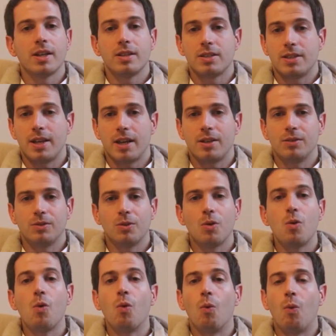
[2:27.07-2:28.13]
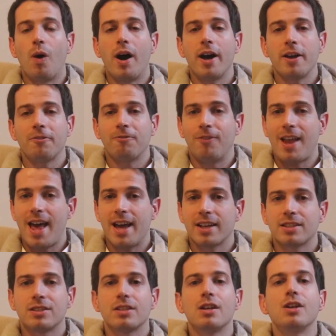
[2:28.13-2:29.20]
Second, why
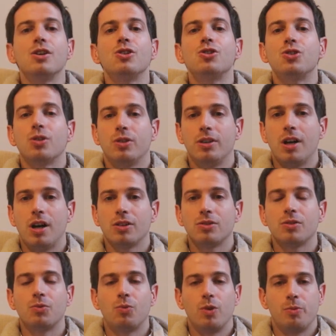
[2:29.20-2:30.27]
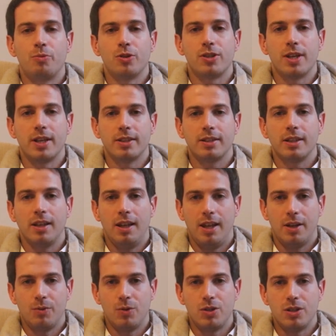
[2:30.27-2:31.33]
flags should not represent
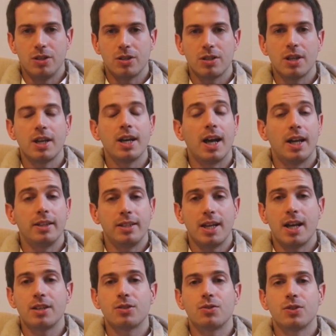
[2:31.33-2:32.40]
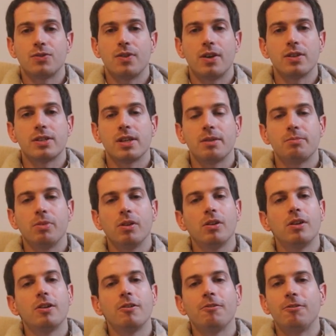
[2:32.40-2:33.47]
languages? And the answer is very simple.
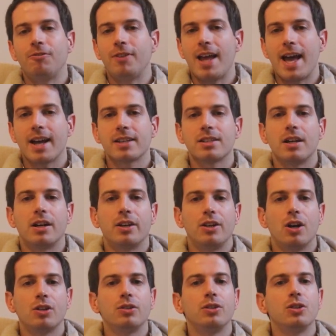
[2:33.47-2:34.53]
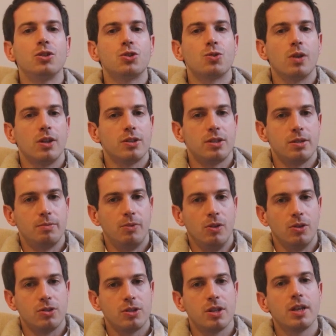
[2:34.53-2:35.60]
Flags are not neutral
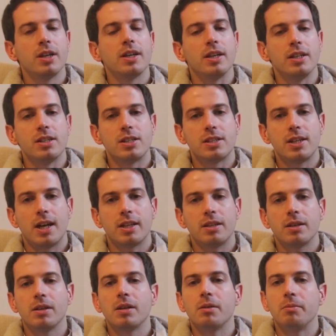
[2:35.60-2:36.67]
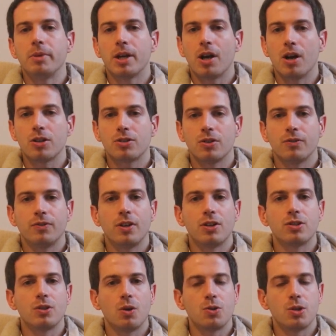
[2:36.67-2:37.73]
symbols. Instead, because of their
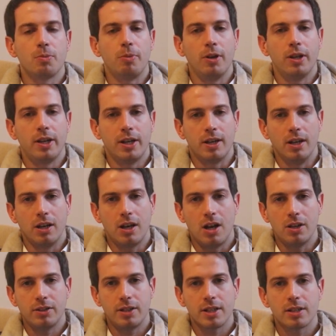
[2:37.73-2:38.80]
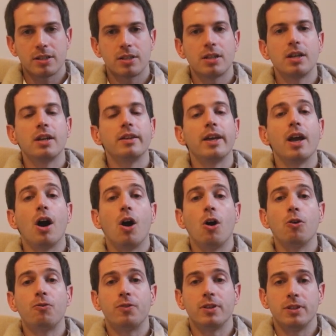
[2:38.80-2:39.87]
socio-political context, they
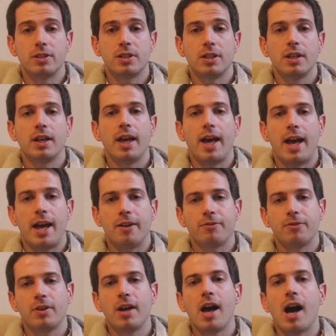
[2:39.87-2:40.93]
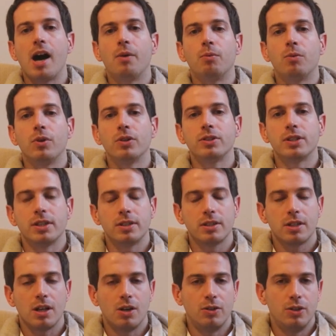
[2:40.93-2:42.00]
often have unwanted
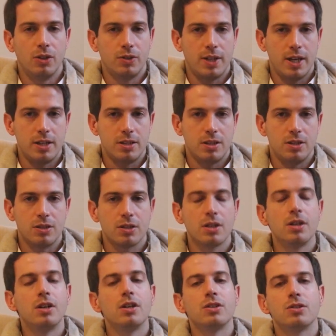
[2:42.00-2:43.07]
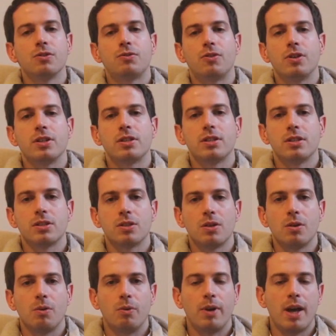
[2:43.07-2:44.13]
connotations. So for instance,
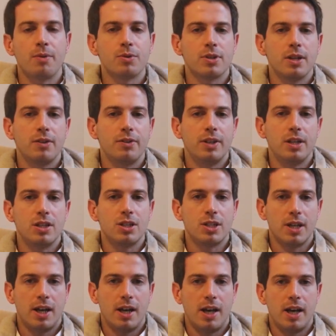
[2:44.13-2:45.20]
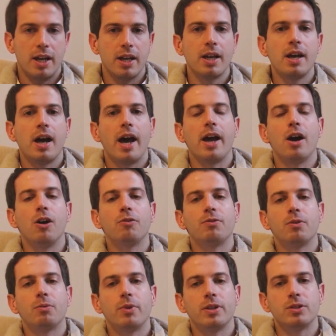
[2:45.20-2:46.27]
when I was living in Shanghai, I
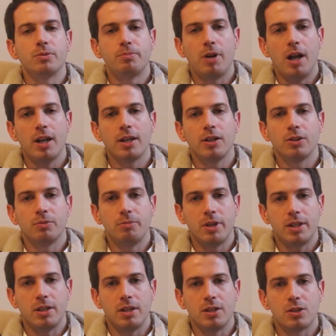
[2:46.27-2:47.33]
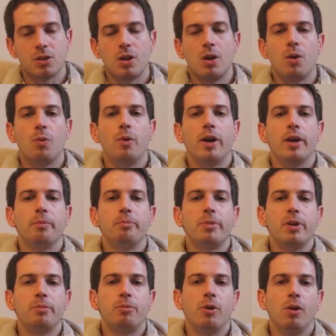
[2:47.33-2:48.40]
often went to polyglot meetings where
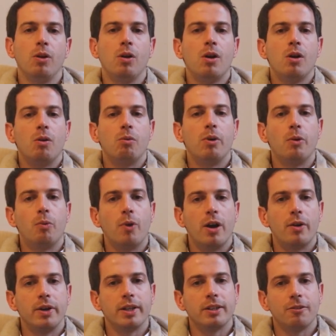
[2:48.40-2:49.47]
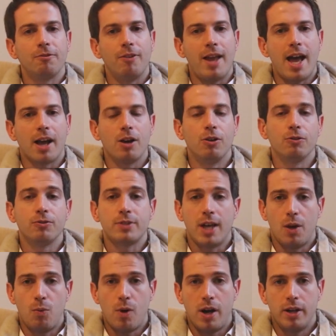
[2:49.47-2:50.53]
people were wearing the flag of
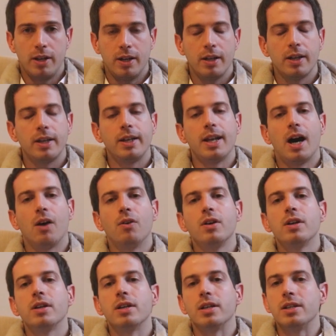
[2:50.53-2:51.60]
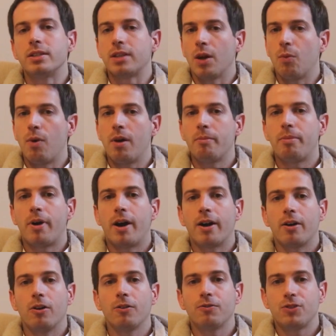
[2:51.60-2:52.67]
Taiwan. Now, is Taiwan
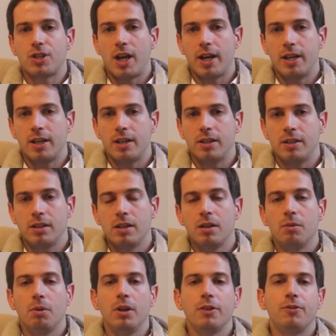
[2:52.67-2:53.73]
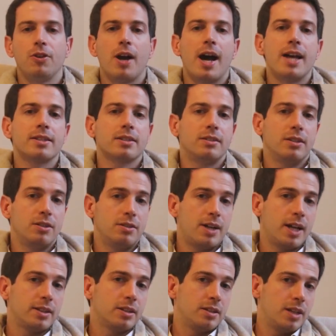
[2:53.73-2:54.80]
part of China? Well, if you ask the
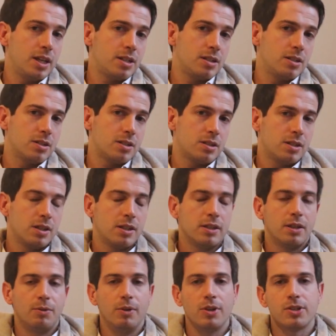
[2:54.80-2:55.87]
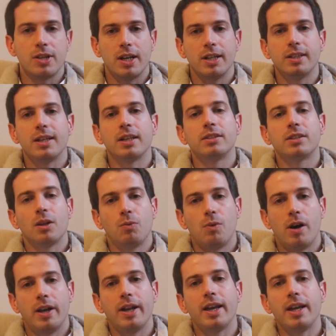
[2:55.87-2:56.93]
United Nations, they will say that
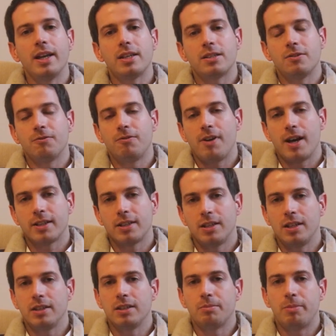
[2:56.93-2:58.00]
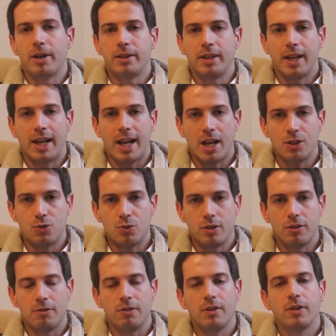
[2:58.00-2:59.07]
Taiwan is in fact an independent
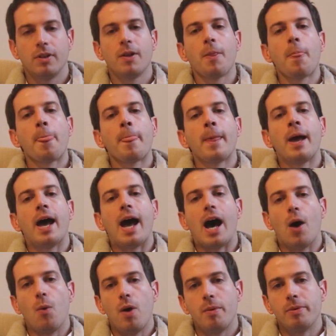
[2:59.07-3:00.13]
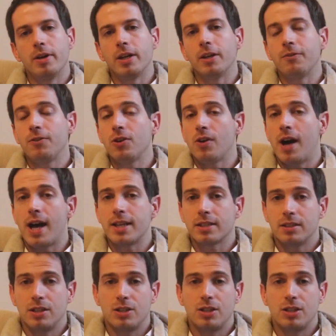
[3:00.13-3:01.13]
country. However, if you ask the